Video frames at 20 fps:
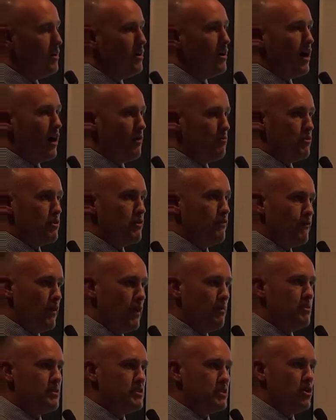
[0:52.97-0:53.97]
There's a fair
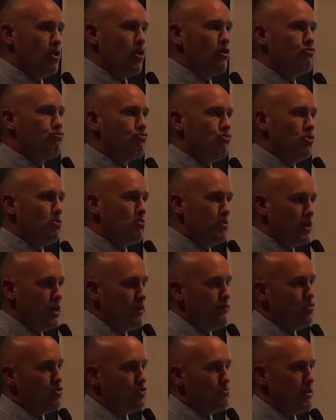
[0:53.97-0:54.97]
bit to go through. I want to give
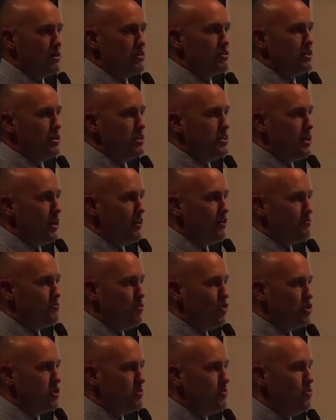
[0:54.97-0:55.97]
you as much detail as
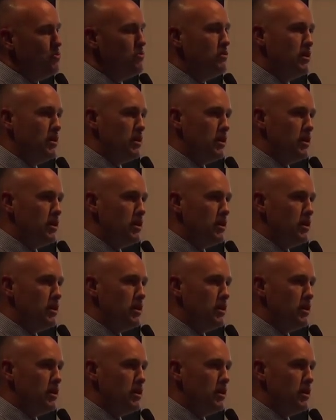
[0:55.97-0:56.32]
possible.